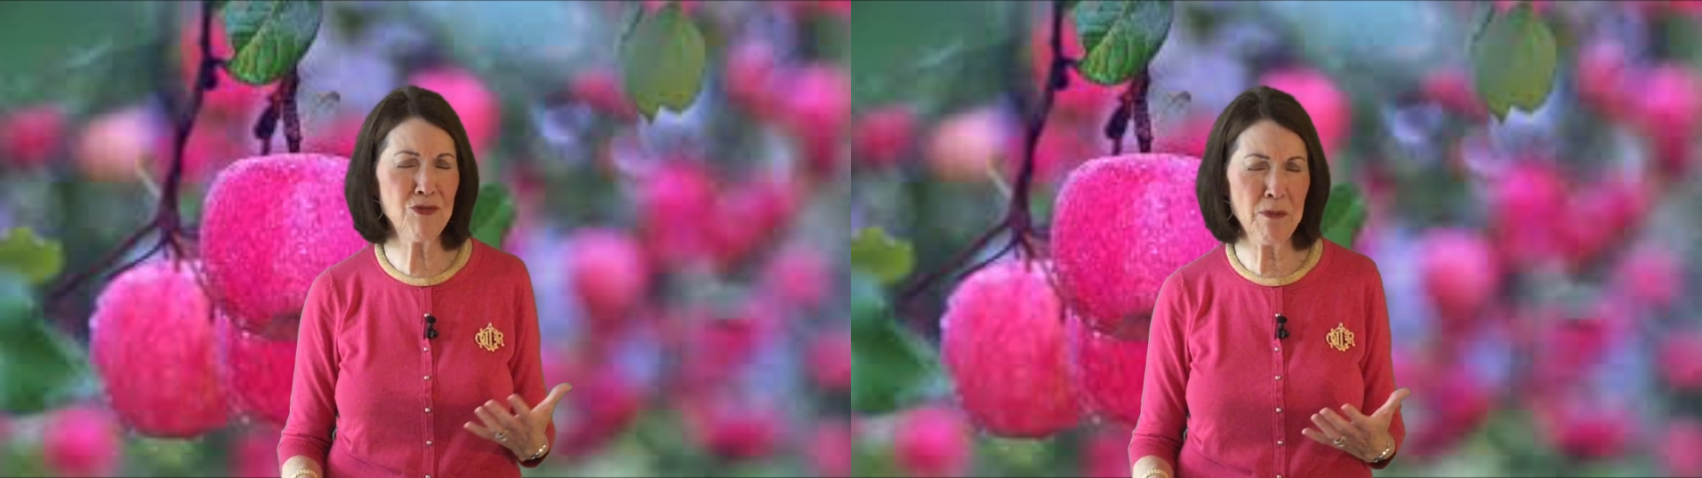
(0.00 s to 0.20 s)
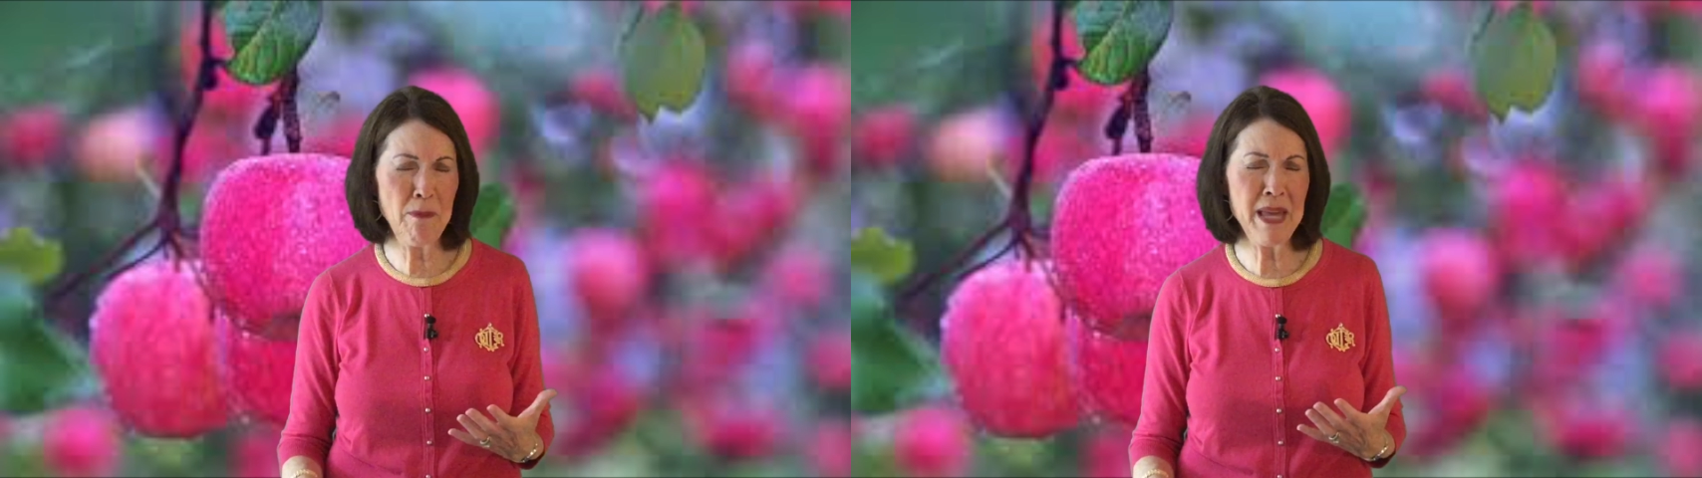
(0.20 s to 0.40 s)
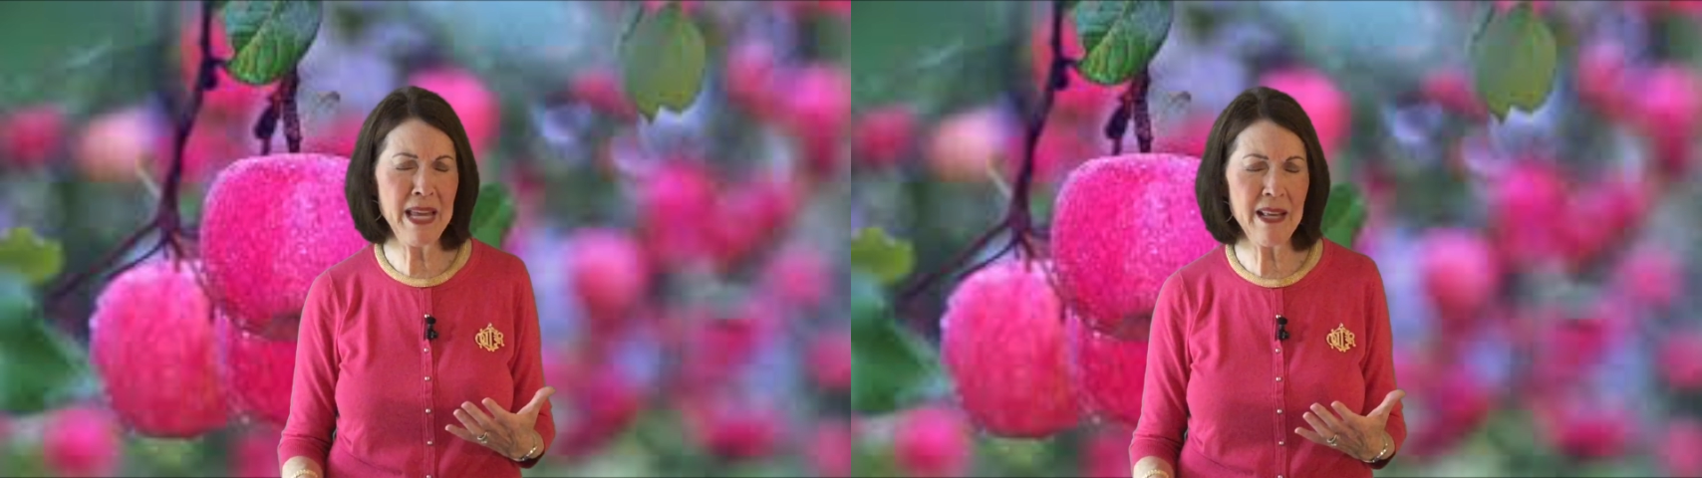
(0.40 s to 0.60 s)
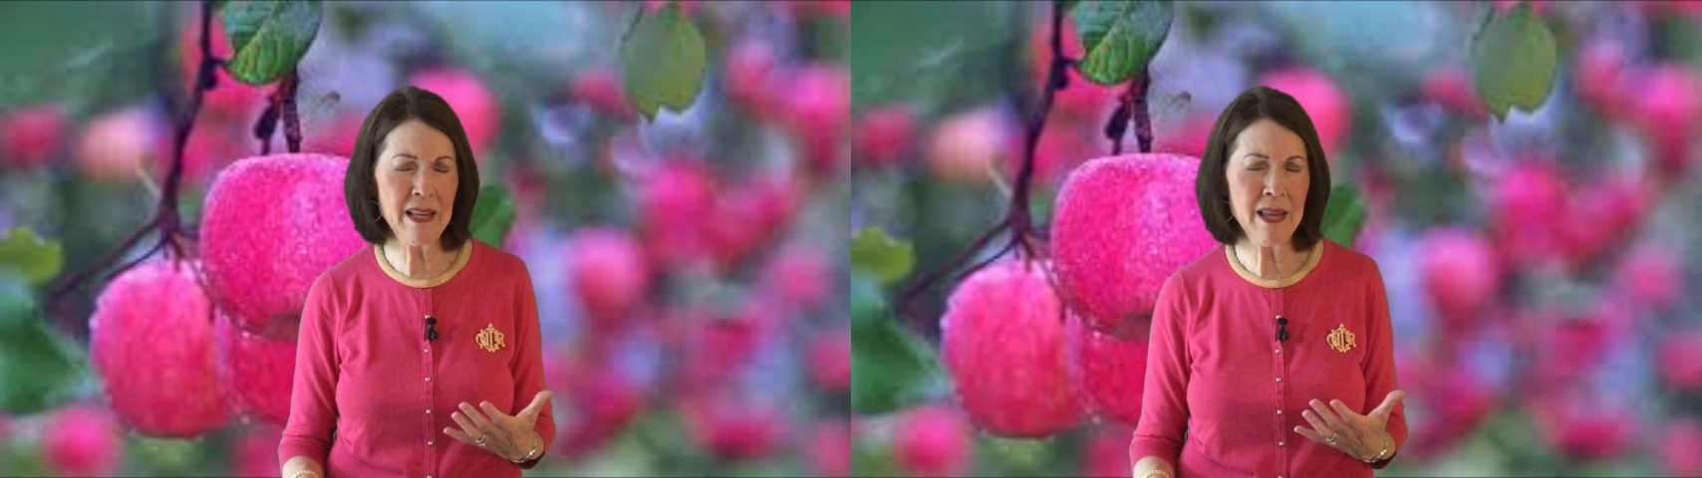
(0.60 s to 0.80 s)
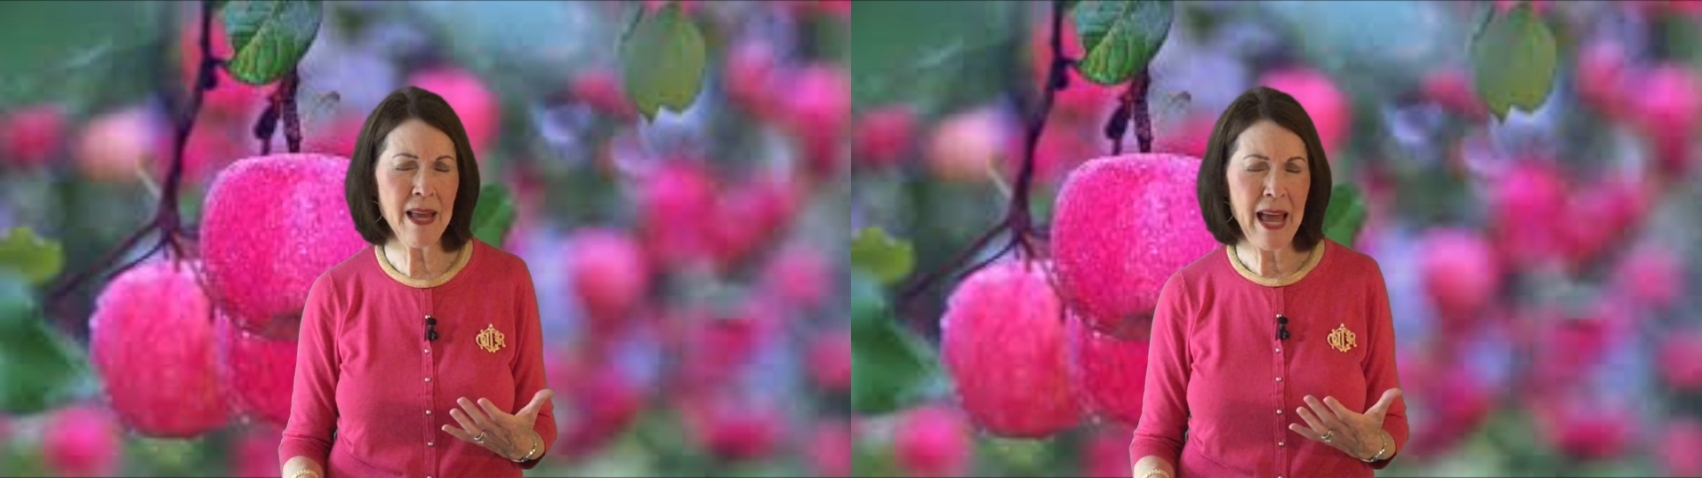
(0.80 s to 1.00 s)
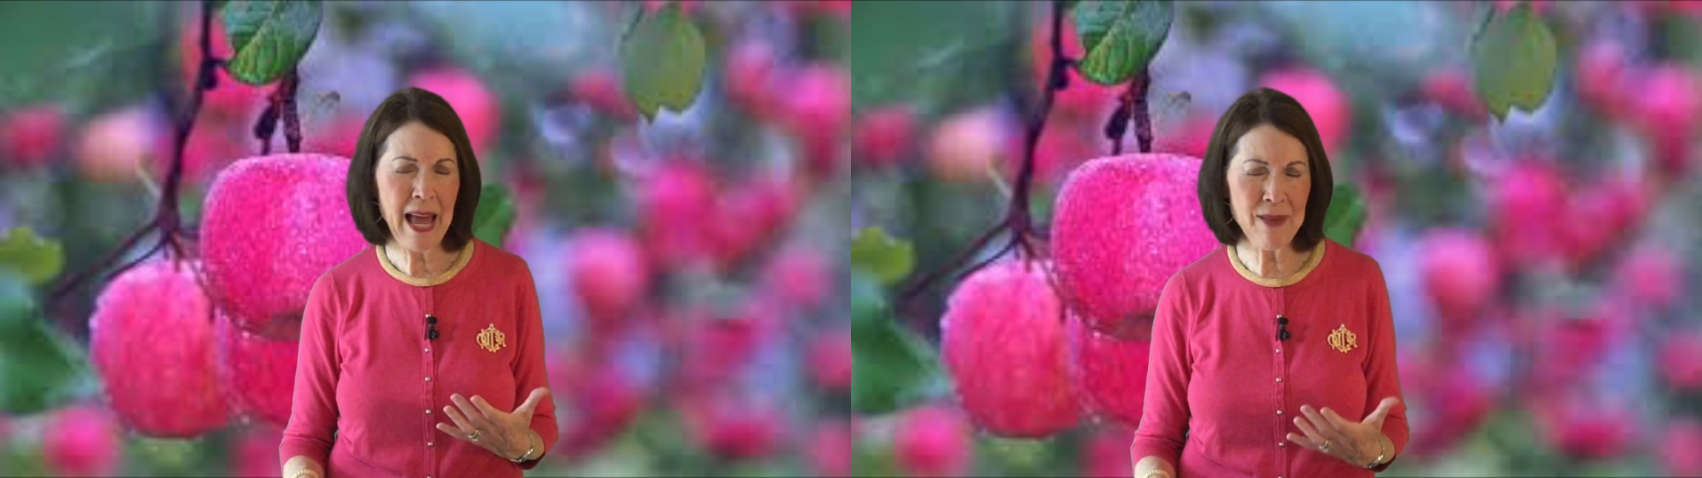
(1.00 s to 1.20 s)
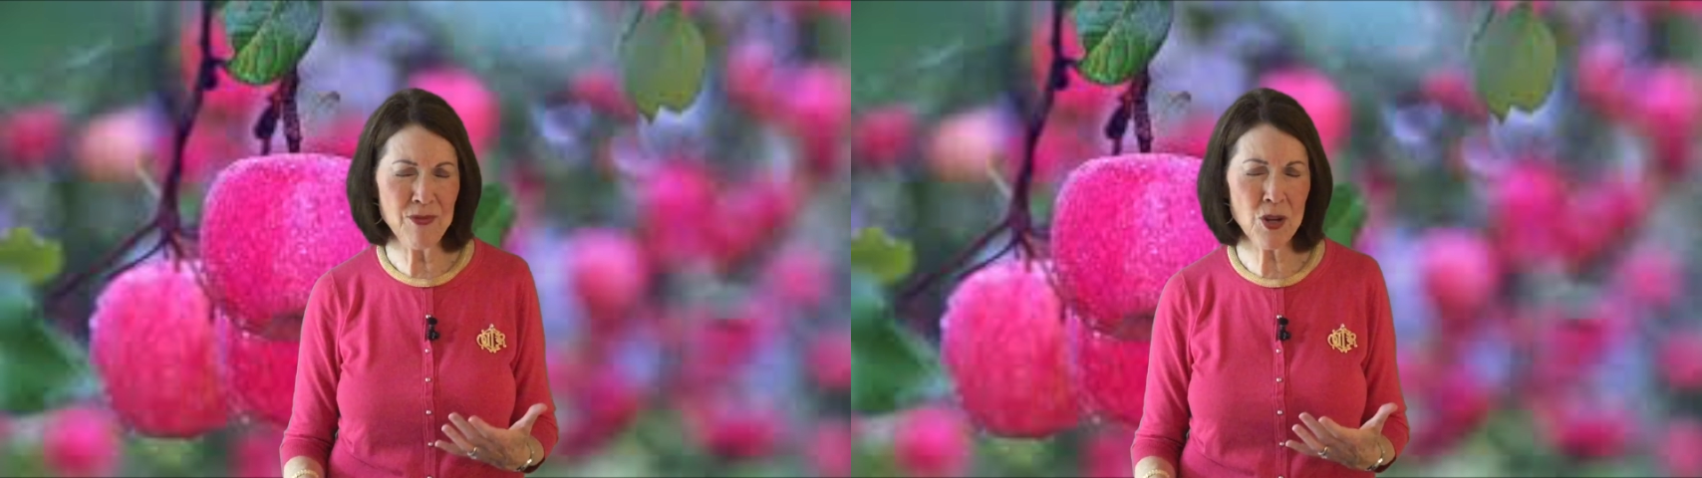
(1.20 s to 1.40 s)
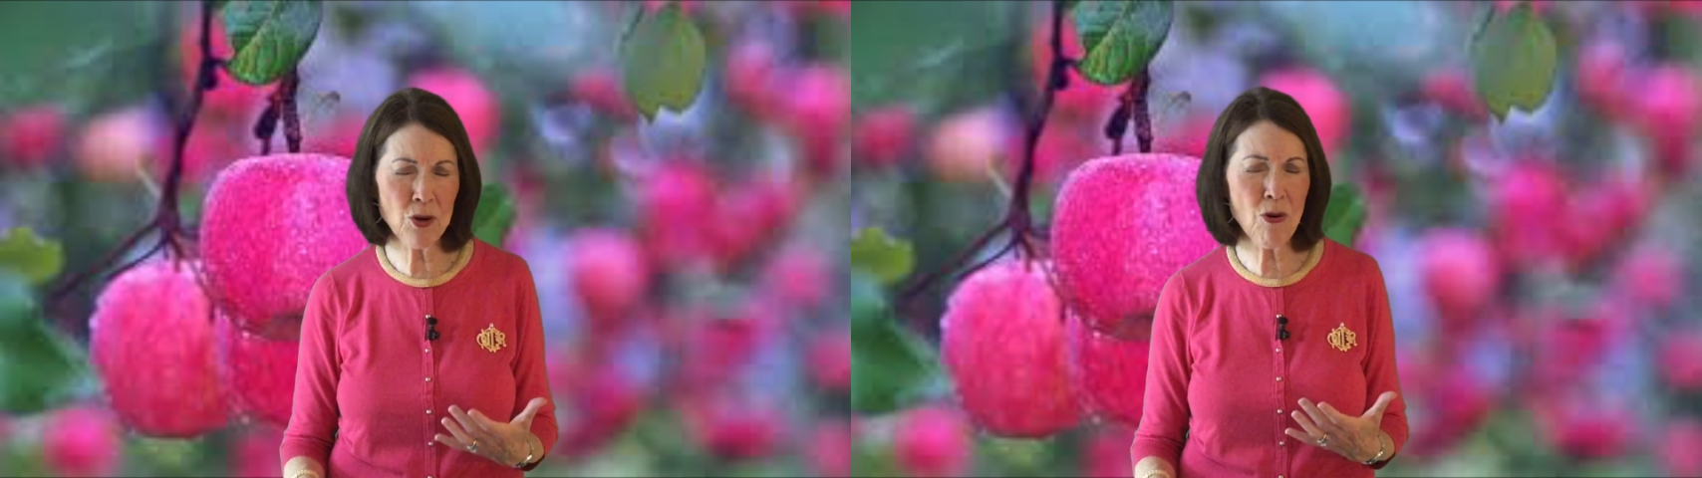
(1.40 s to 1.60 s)
for me at
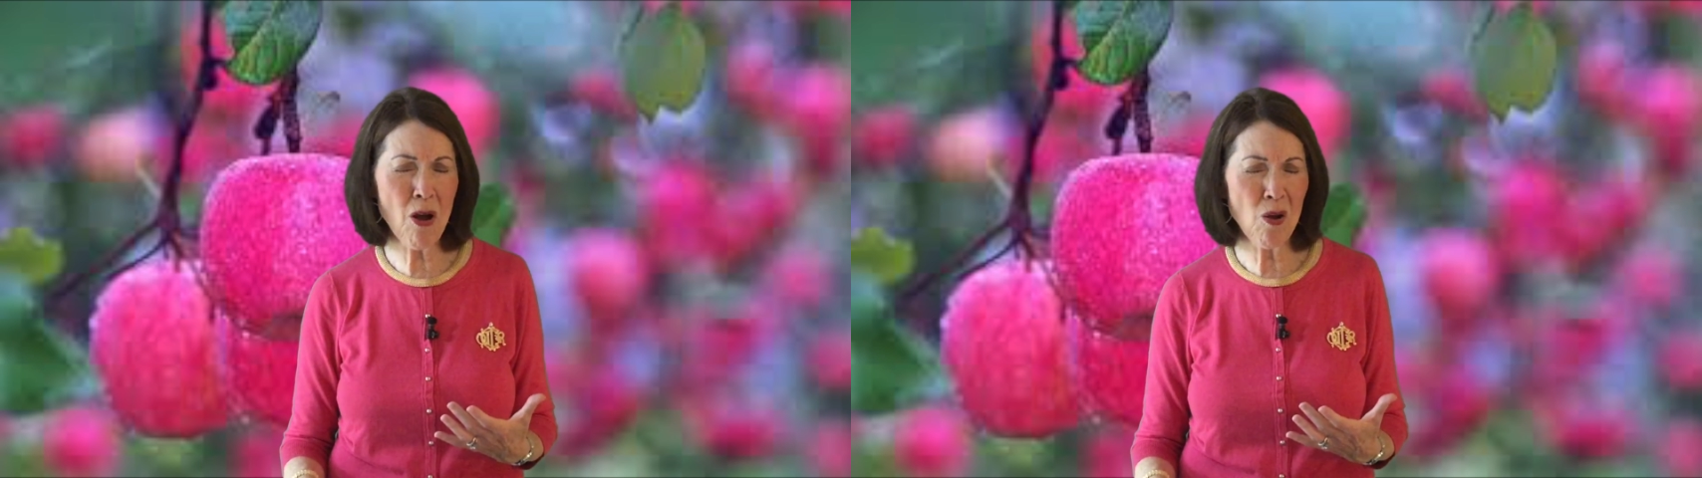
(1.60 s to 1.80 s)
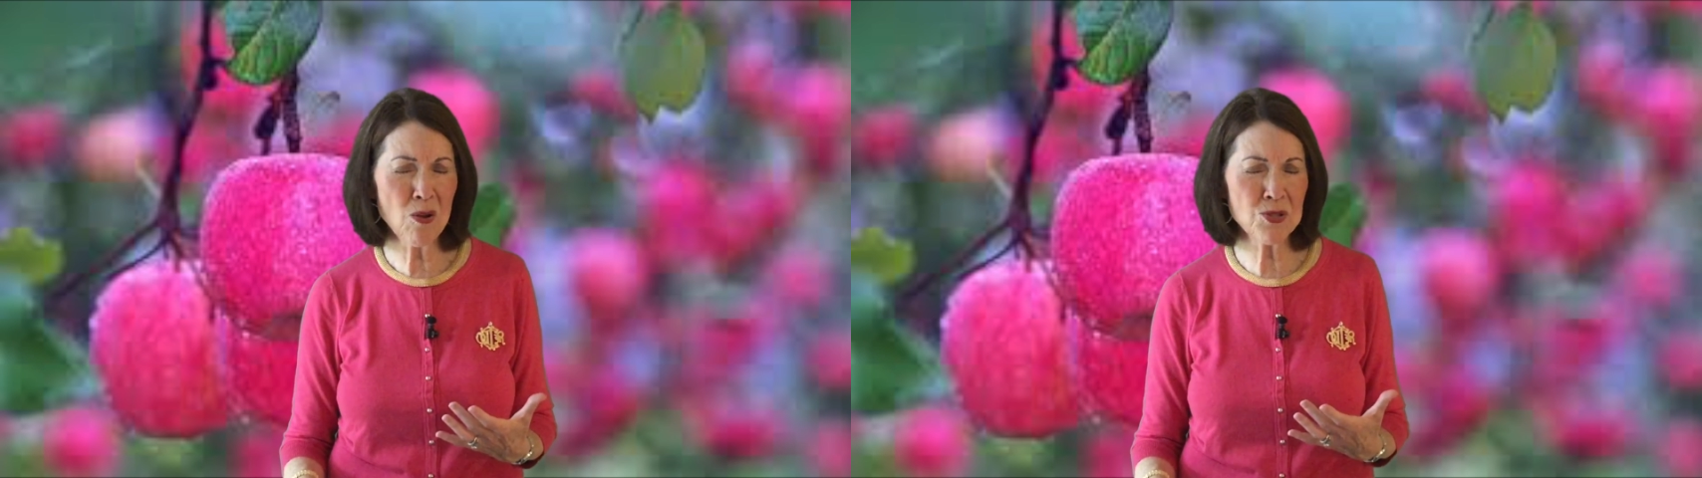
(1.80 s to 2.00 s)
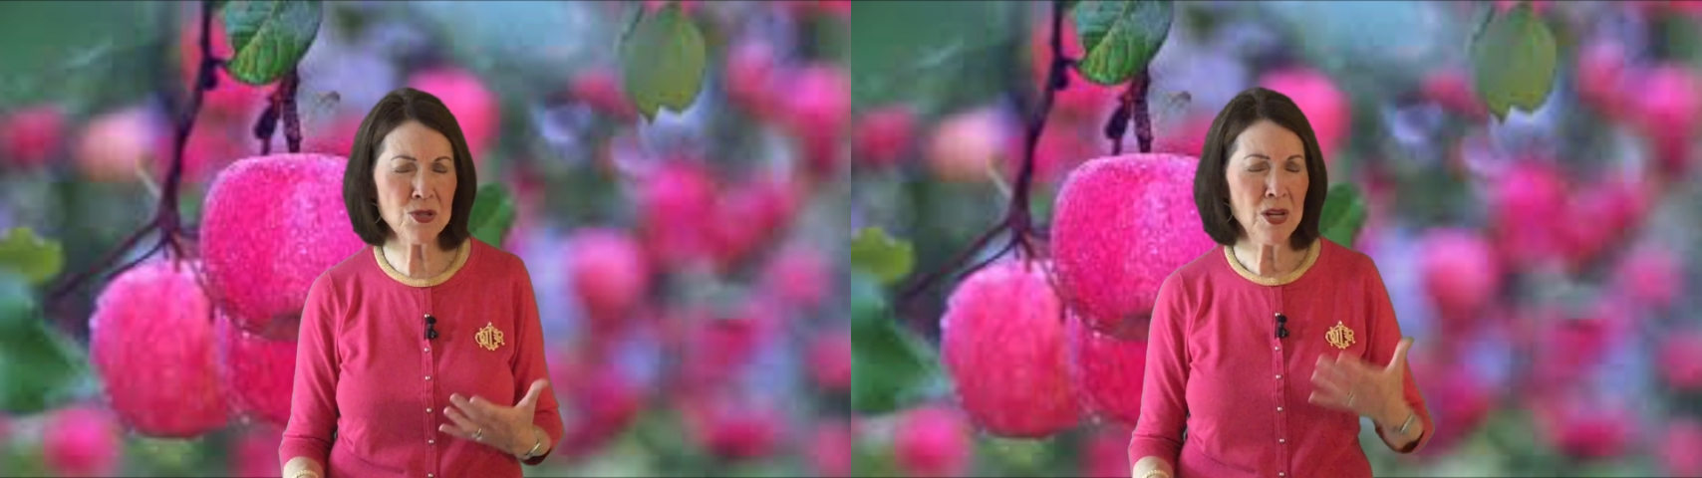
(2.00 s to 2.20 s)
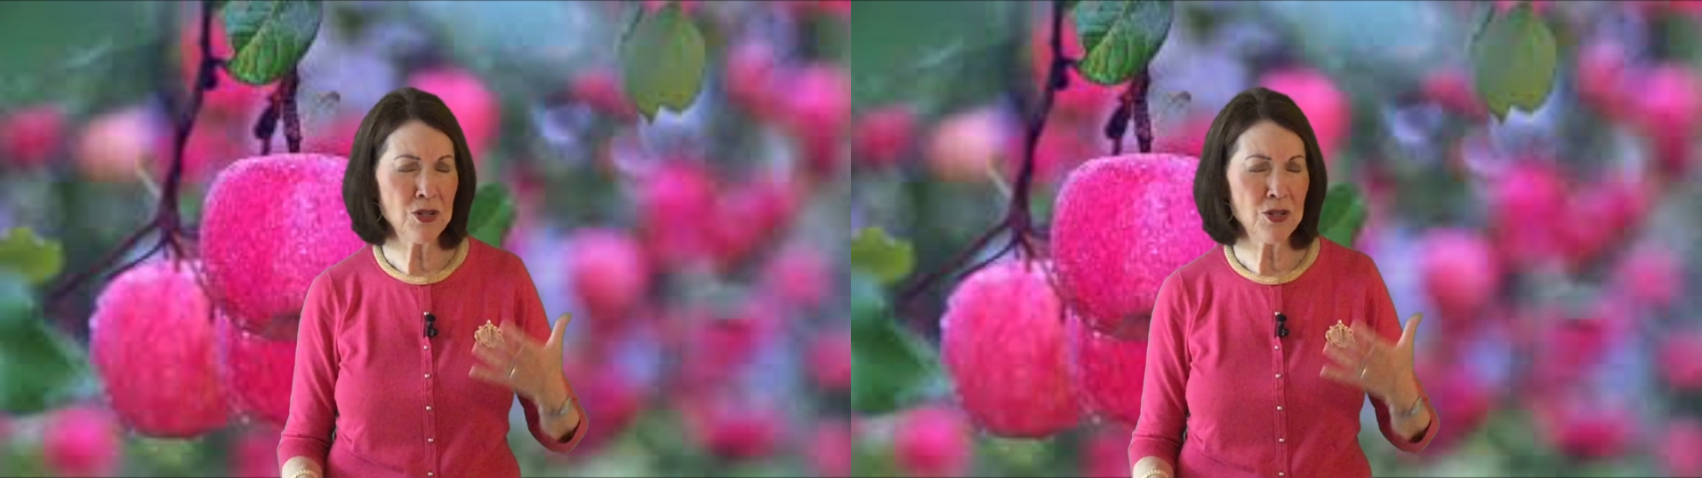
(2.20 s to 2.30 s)
the cross